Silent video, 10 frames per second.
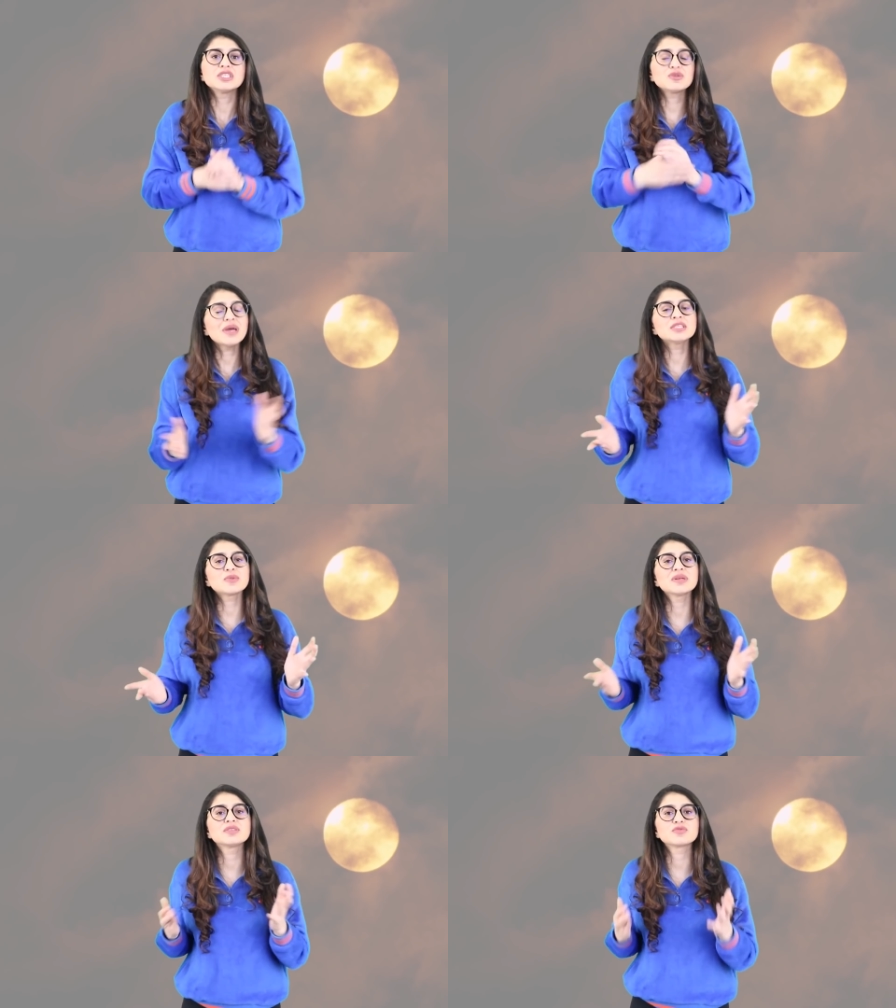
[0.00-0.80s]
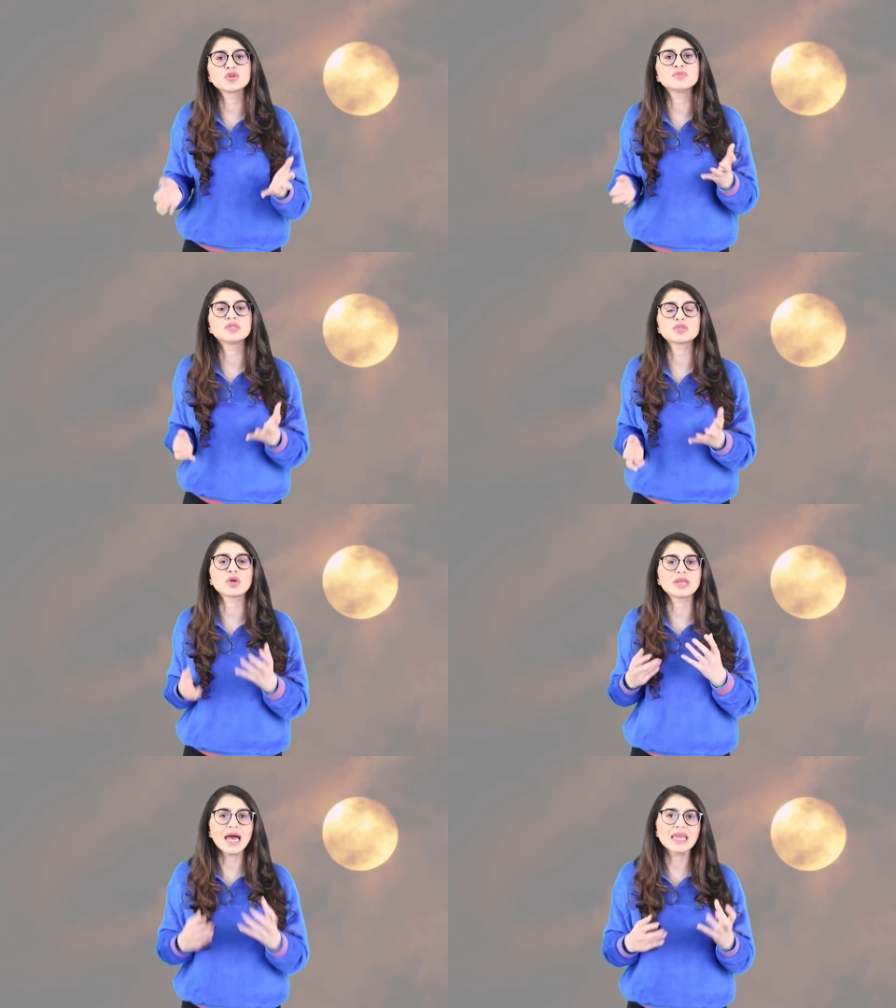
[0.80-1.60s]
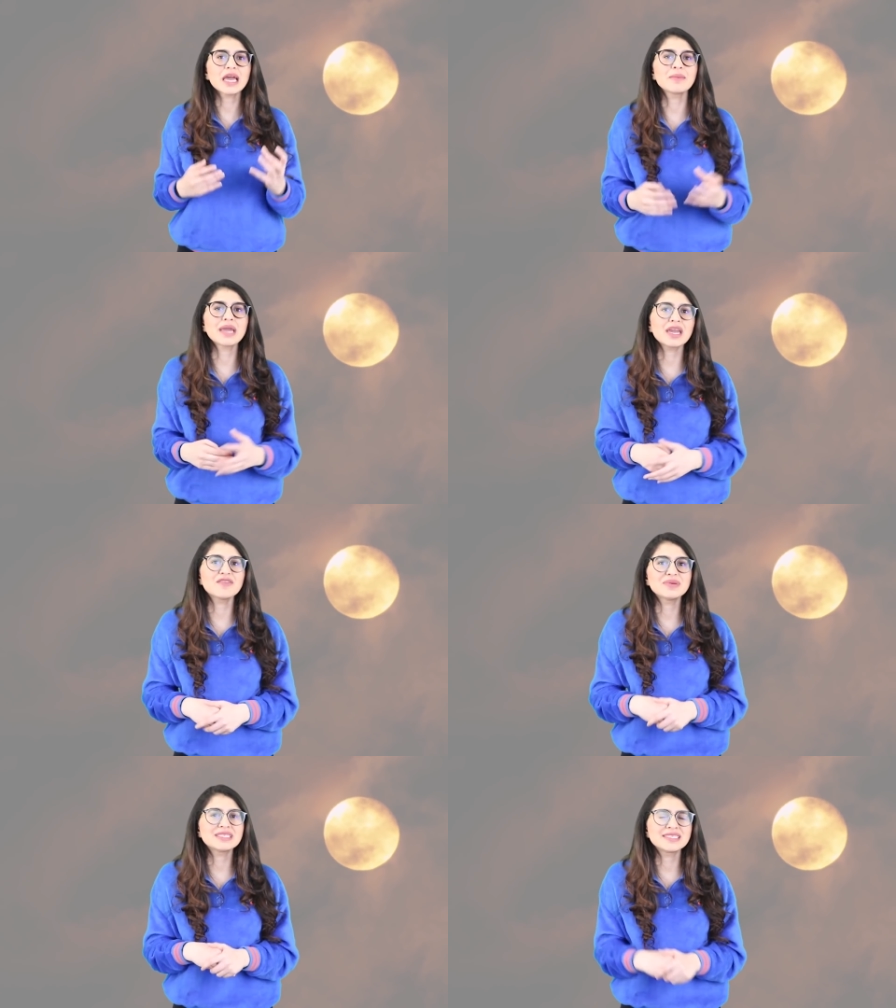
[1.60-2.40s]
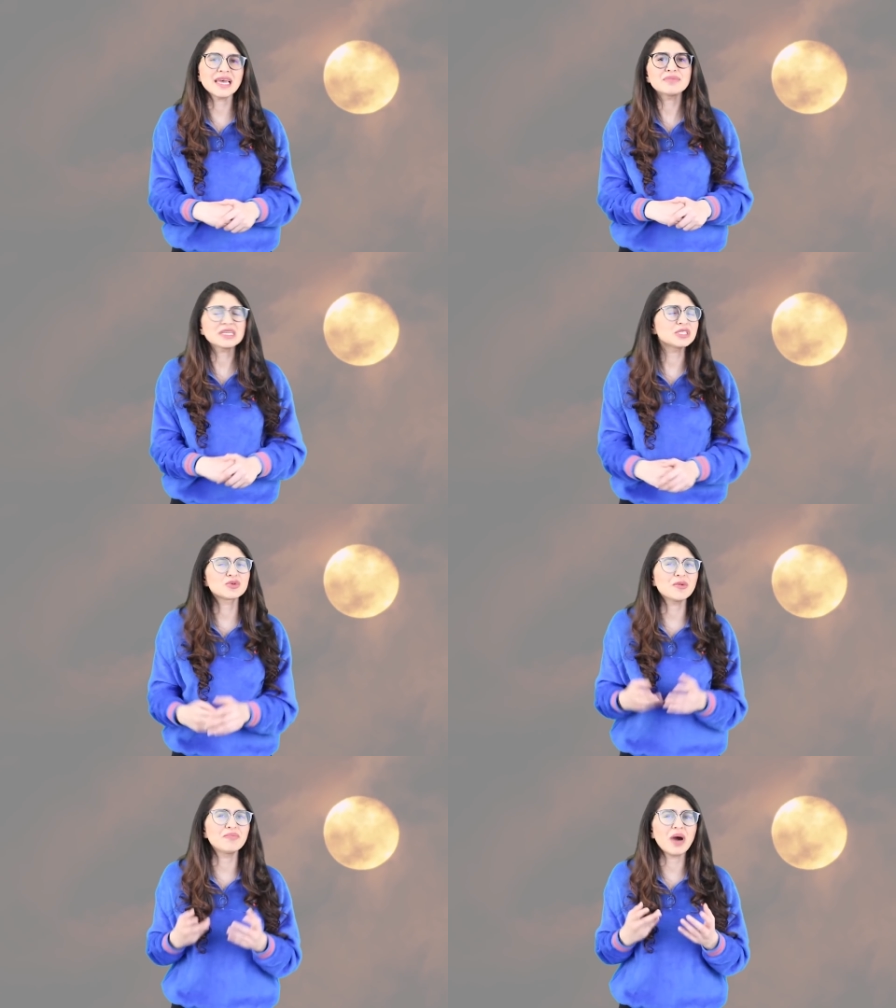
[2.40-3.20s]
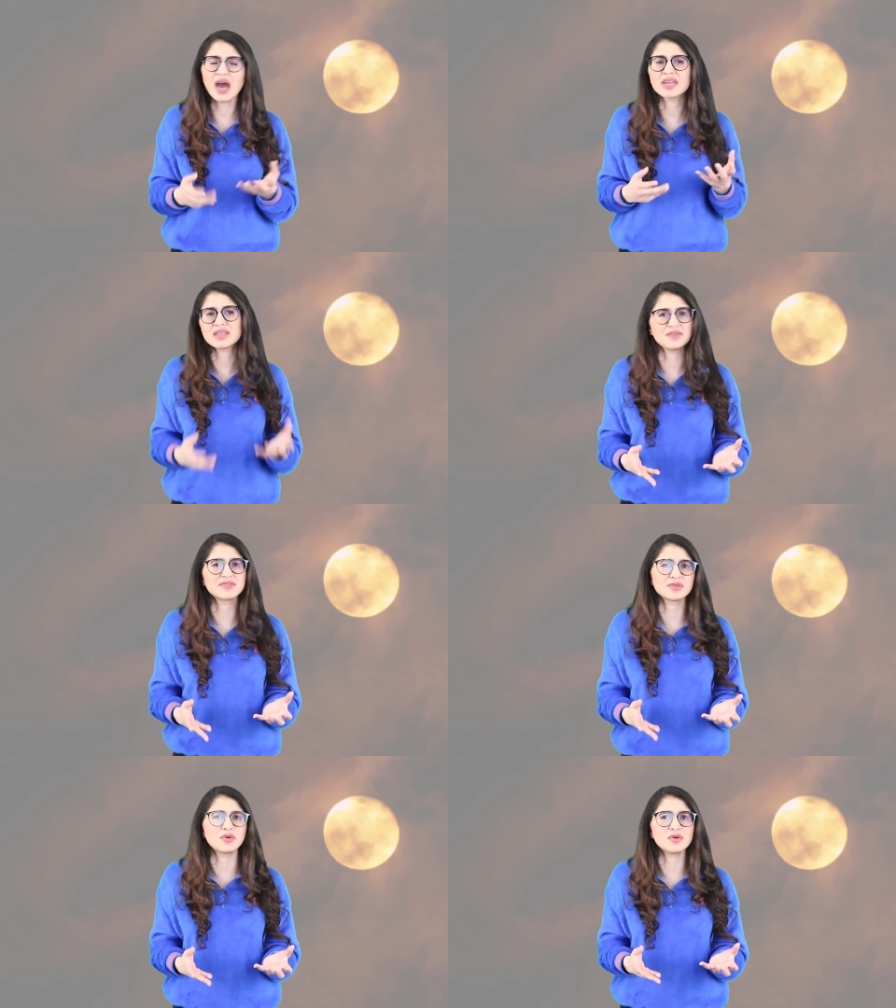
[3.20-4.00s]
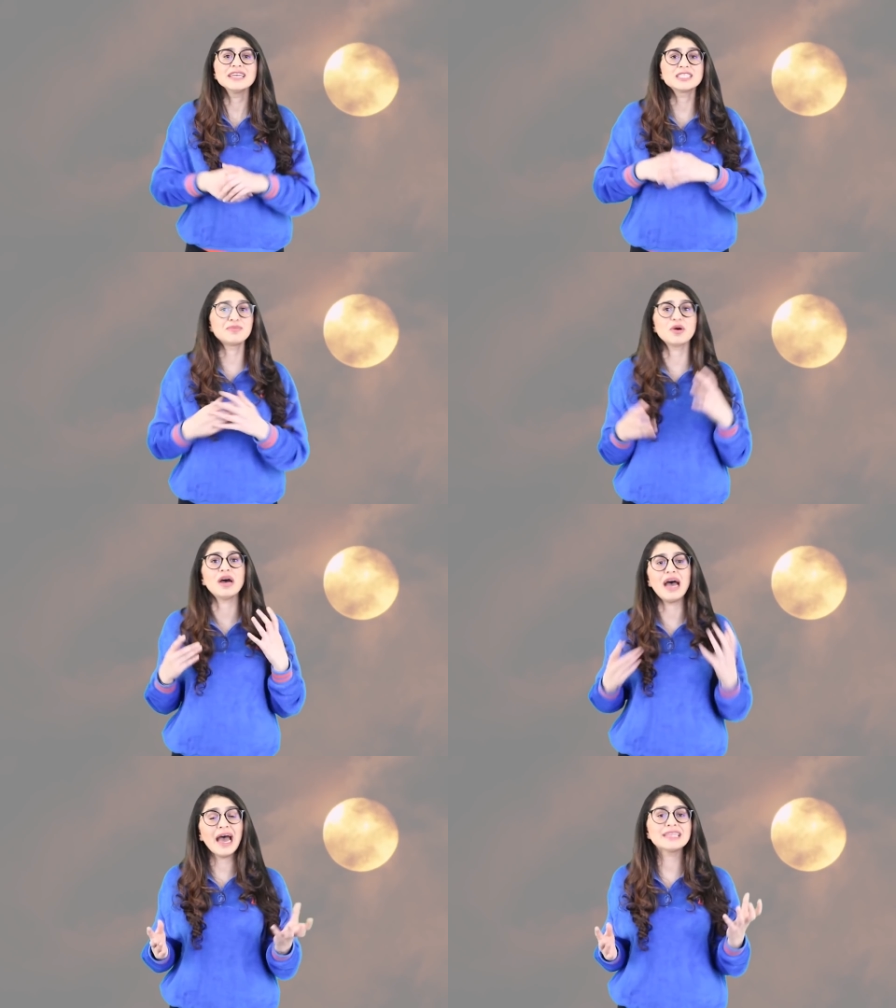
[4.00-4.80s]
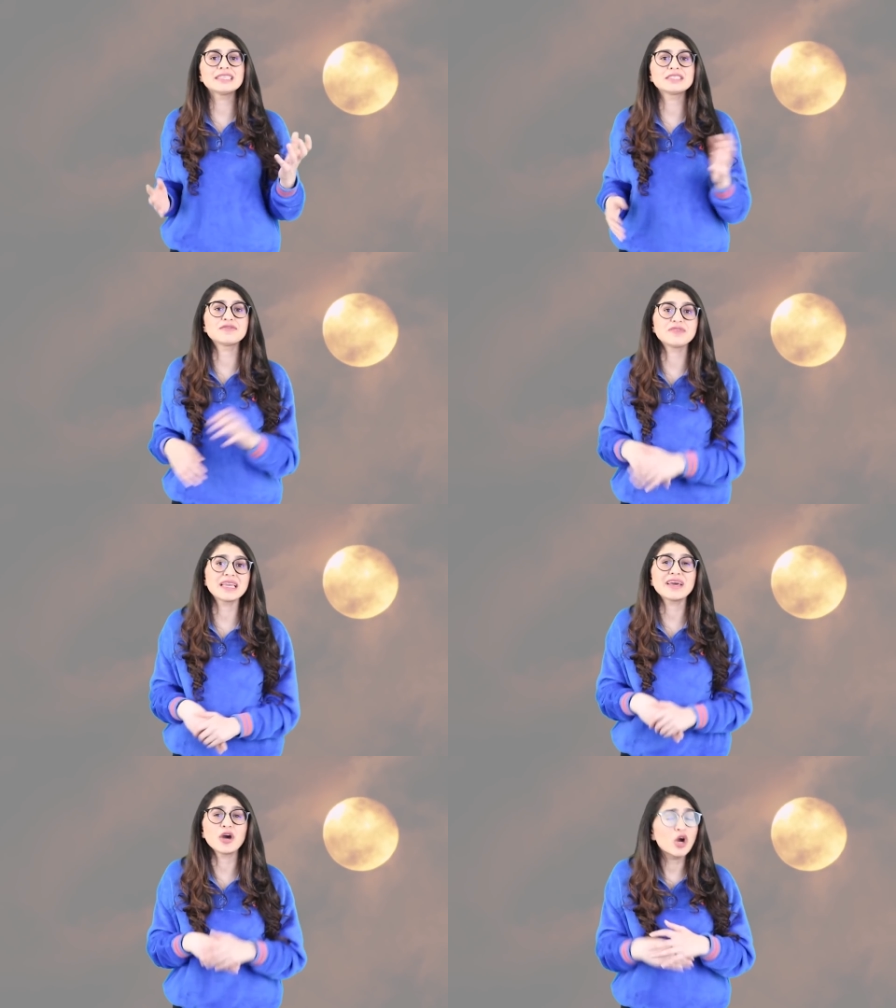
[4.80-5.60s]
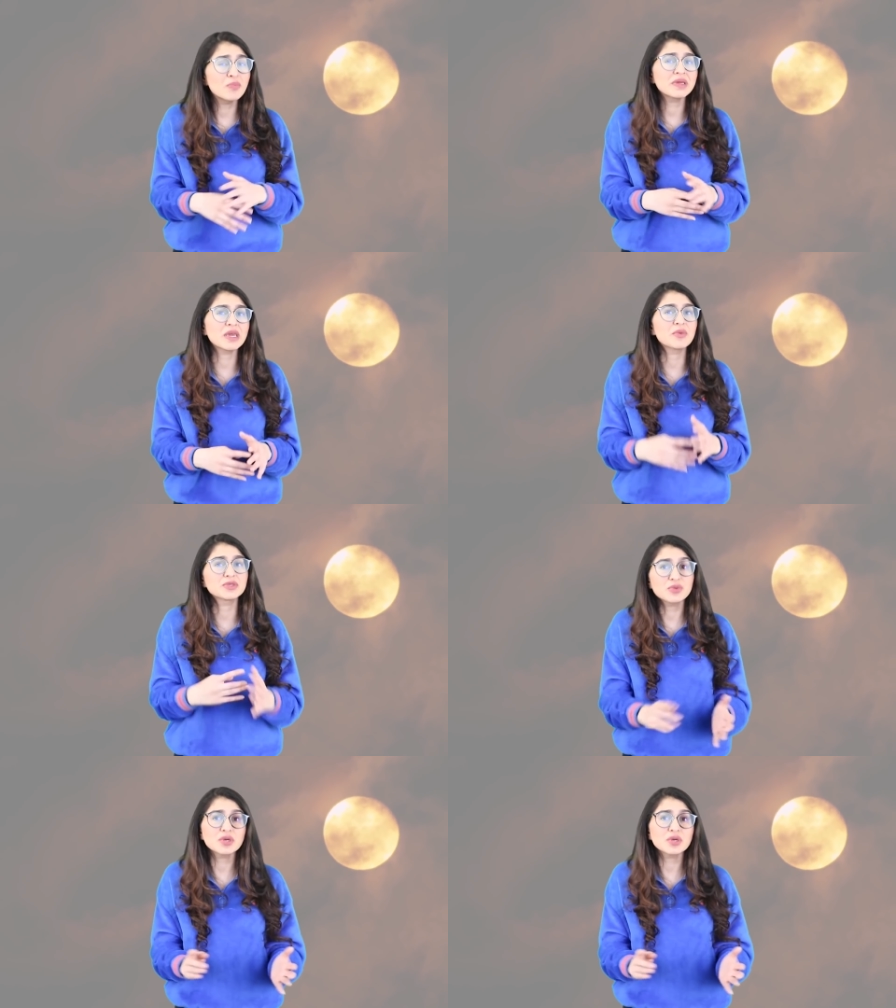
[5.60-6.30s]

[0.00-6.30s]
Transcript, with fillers: She went towards the room she saw light coming out of but stepped into a puddle of sorts. She put her hand in to feel it hoping it was